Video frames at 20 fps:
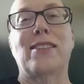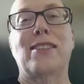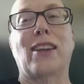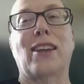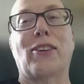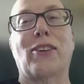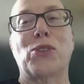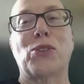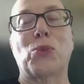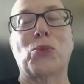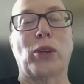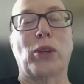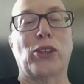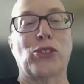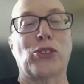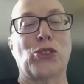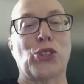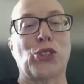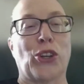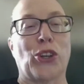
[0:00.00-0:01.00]
see Sarah's
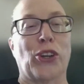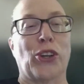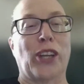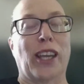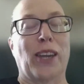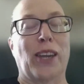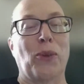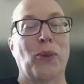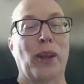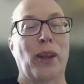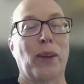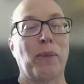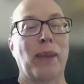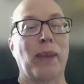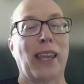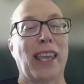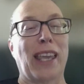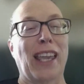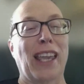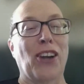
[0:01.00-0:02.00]
wheels turning. We are
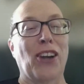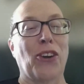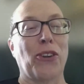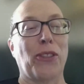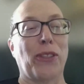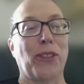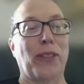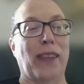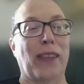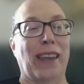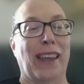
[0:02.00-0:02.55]
making her